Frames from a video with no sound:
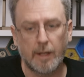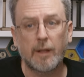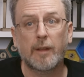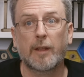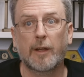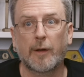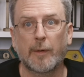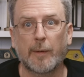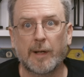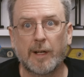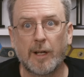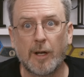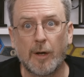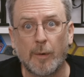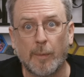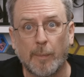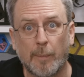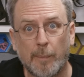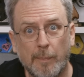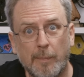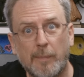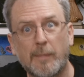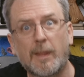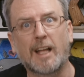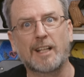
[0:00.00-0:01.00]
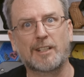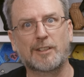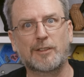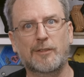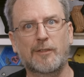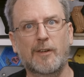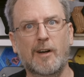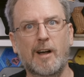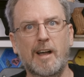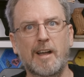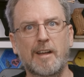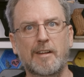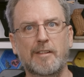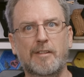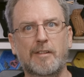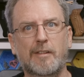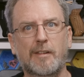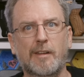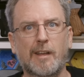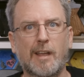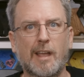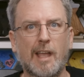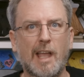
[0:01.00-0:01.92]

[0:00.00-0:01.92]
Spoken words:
There we go. That's 5.